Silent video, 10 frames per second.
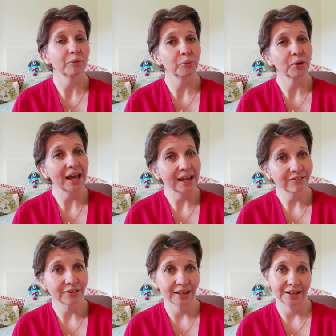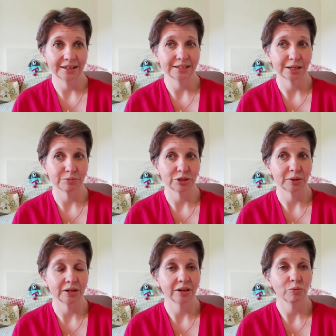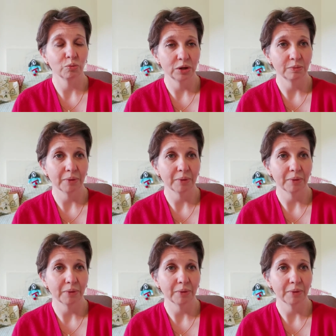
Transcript: But whatever they end up doing, we,